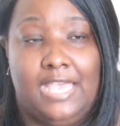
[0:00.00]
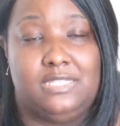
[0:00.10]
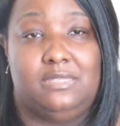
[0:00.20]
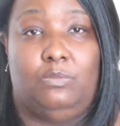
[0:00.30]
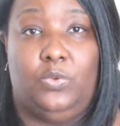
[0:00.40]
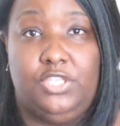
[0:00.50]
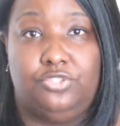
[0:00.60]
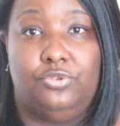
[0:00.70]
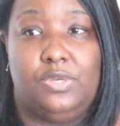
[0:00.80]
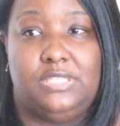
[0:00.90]
some
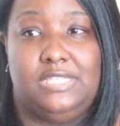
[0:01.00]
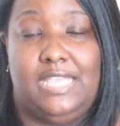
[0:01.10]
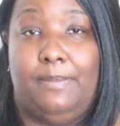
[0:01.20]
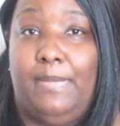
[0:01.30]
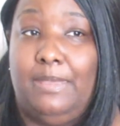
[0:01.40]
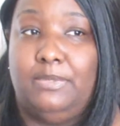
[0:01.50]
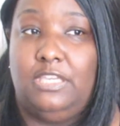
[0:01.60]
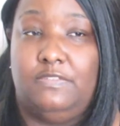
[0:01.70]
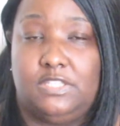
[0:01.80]
resources, and maybe even